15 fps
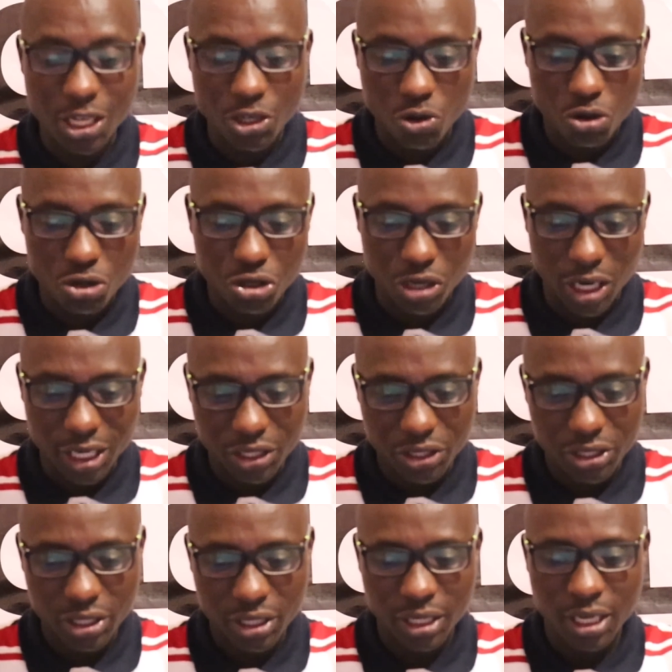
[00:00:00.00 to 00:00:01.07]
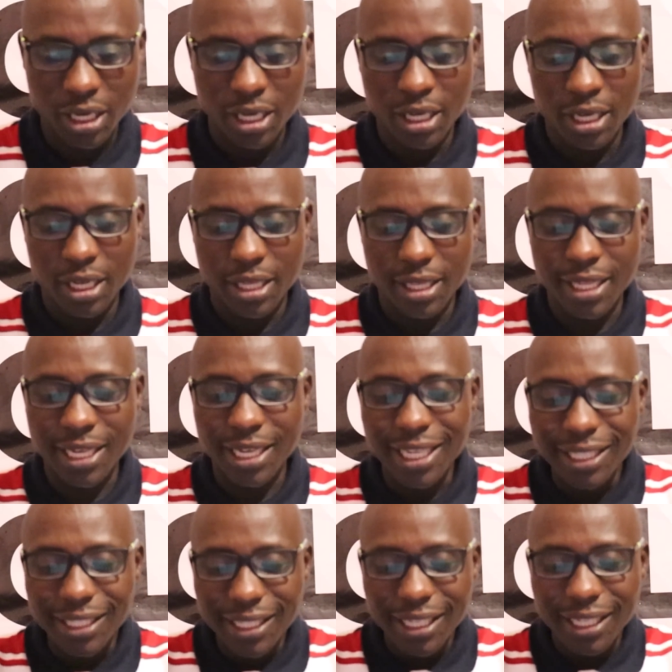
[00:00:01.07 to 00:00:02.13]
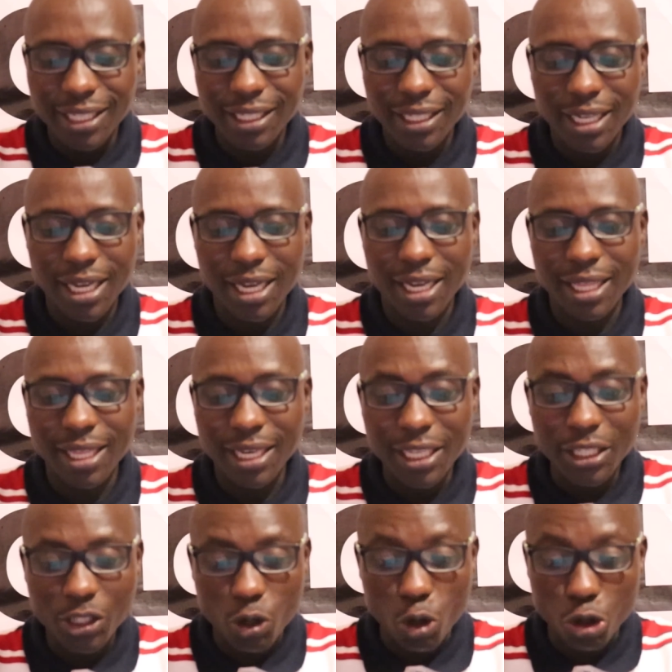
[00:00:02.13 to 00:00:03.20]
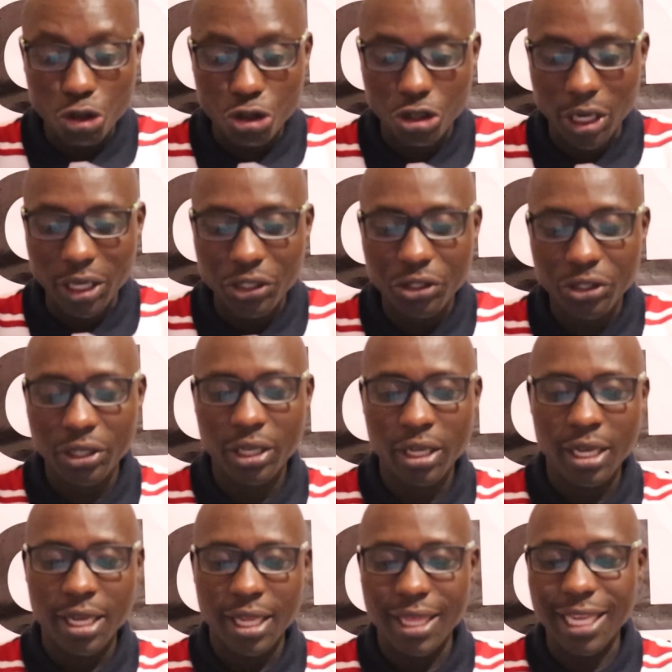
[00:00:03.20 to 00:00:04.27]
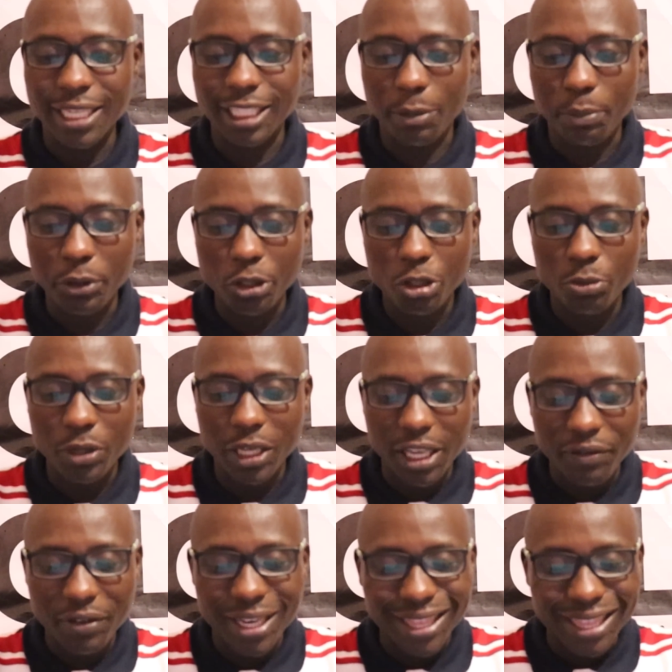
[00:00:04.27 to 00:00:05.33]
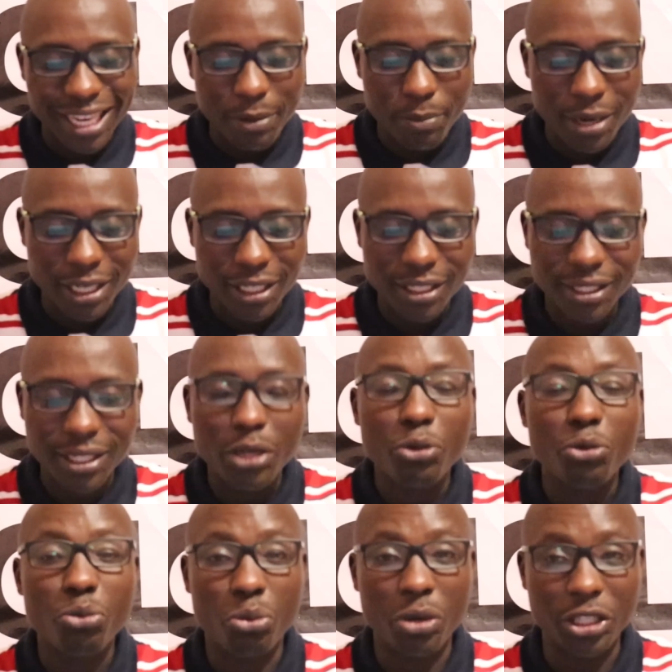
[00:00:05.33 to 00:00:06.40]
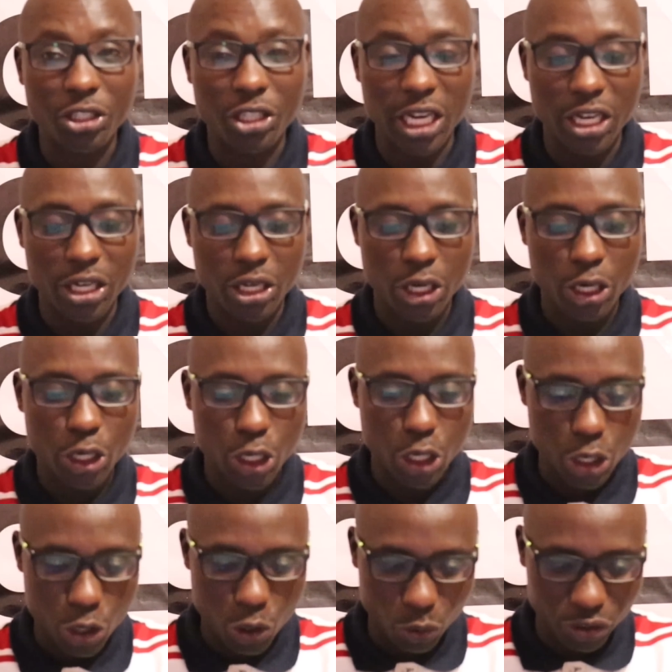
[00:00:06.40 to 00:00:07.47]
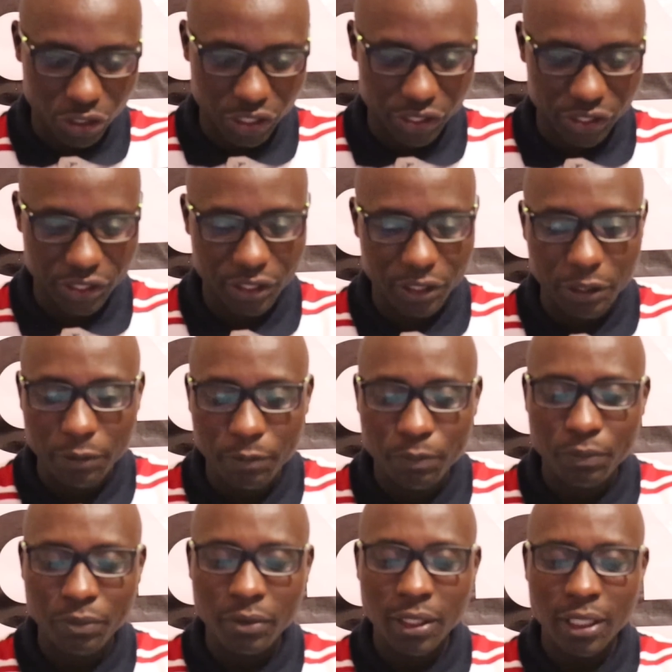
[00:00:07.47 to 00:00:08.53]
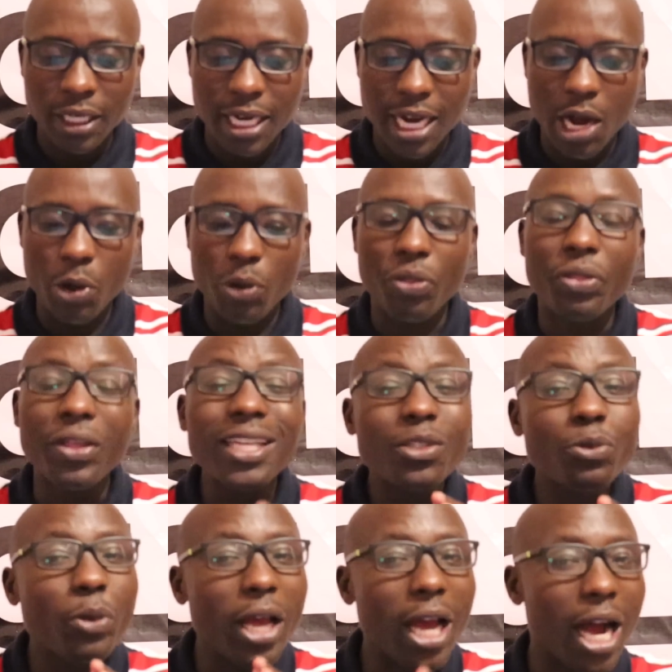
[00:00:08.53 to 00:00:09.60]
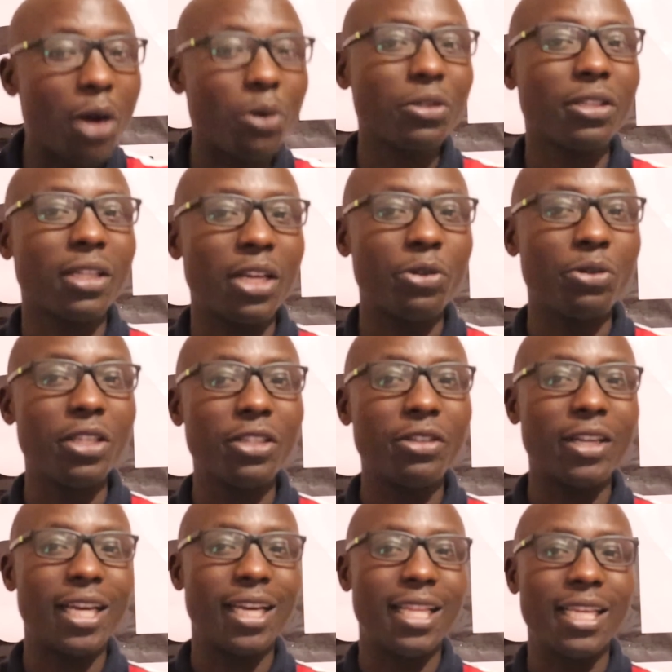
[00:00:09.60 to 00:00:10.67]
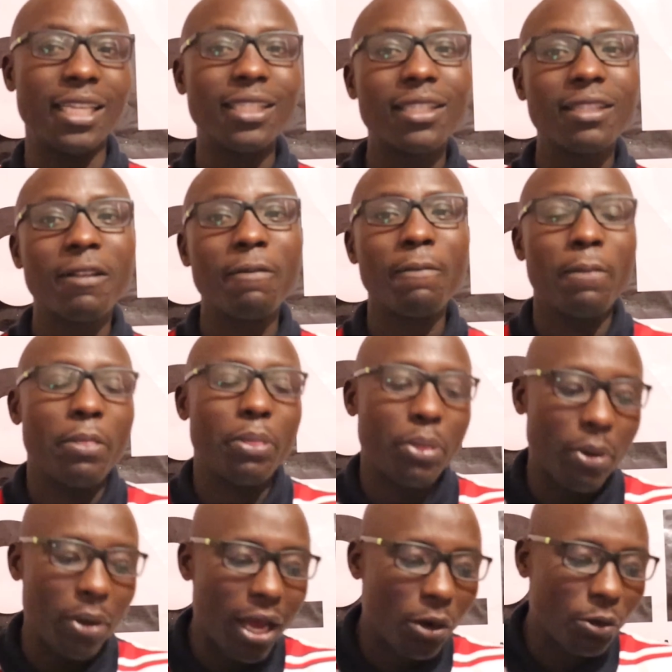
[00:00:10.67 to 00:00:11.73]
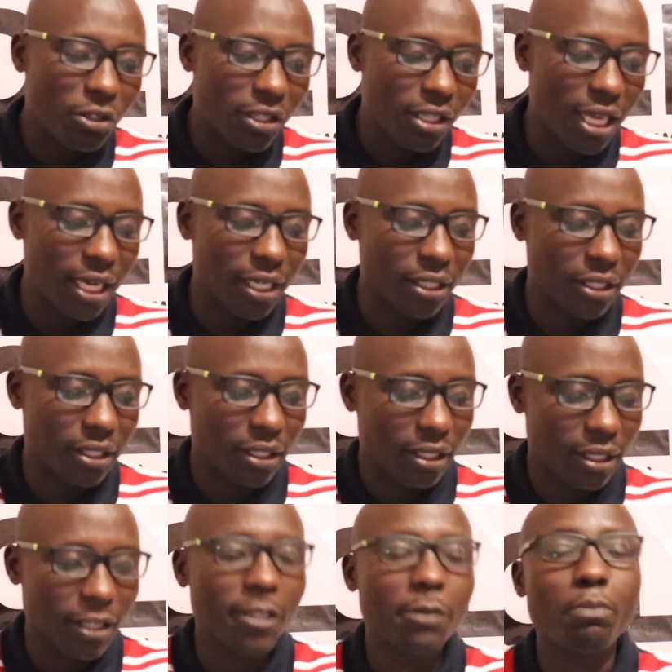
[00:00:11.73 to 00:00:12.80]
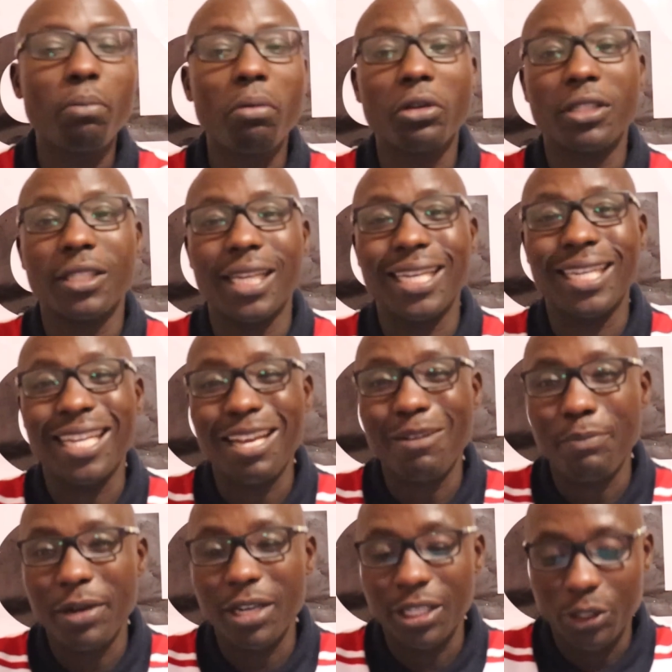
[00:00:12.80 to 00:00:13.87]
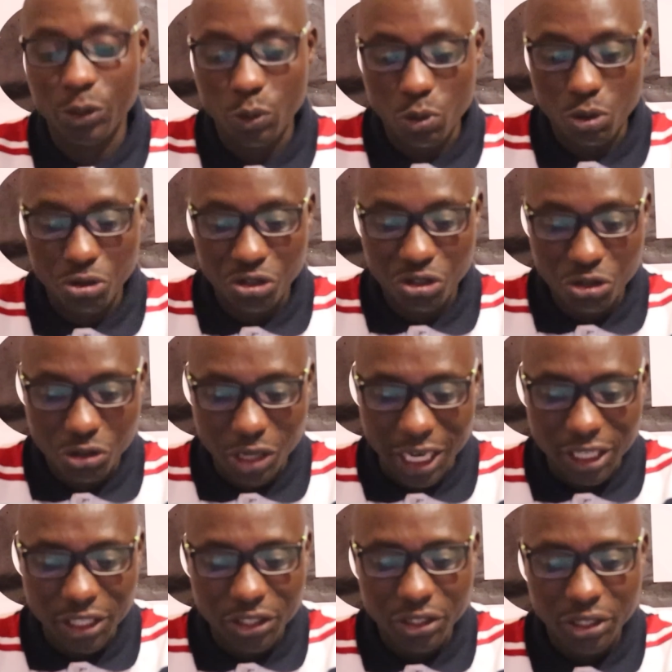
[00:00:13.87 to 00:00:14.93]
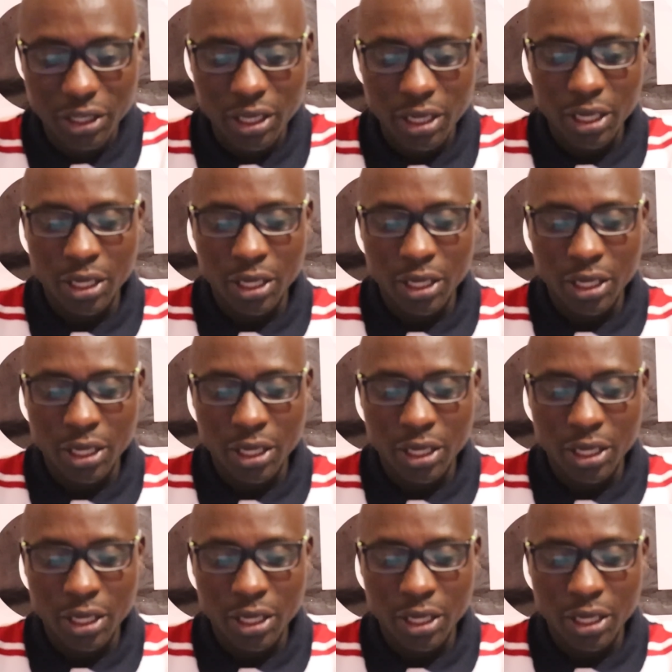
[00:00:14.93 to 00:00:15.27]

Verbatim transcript: that contract, the leasing, uh, the lease contract, they're supposed to be given three months written notice. Now, this warehouse, you need to get this, the warehouse that these portside companies to construct